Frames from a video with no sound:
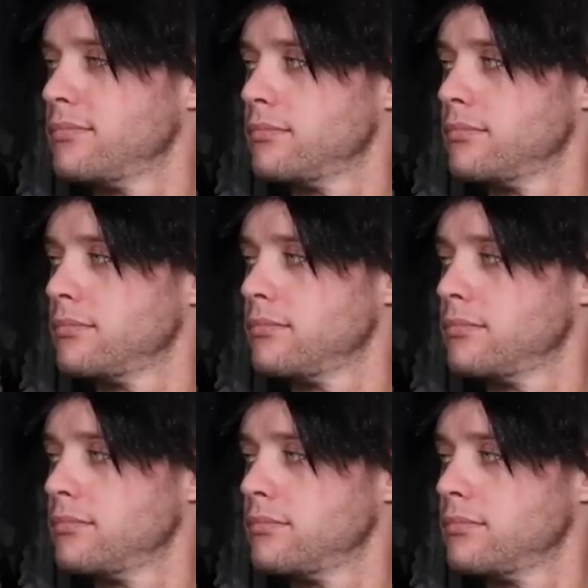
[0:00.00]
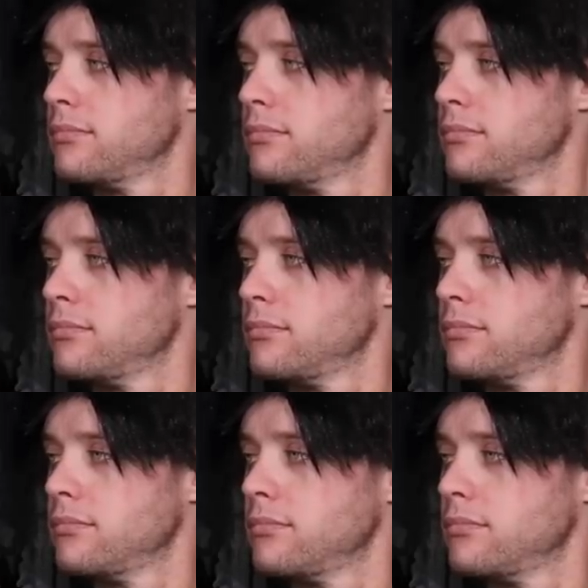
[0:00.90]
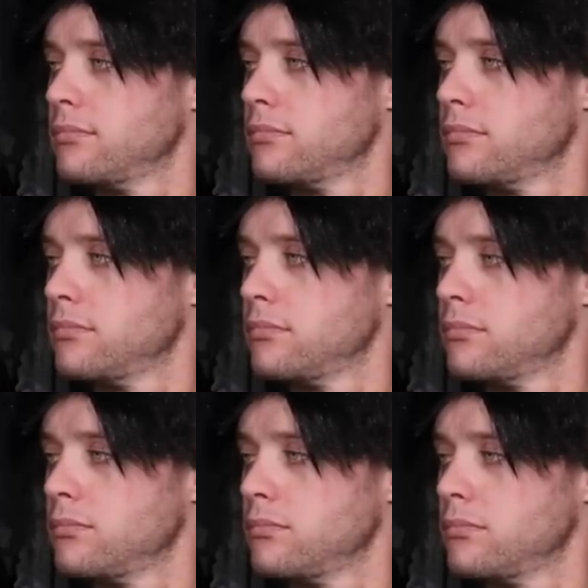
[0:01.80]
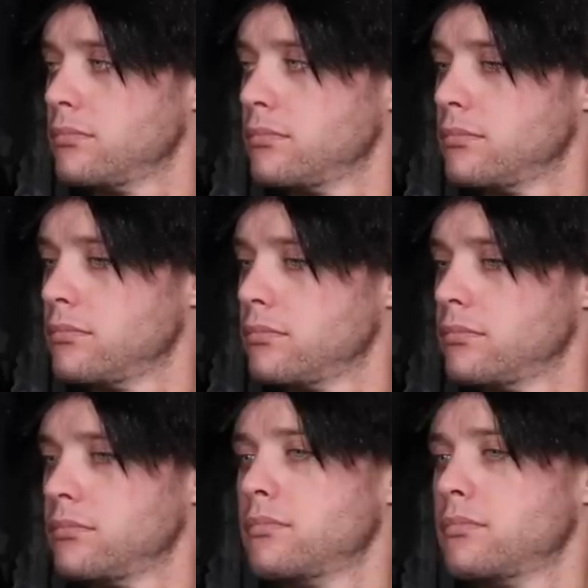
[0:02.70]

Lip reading: This person isn't speaking.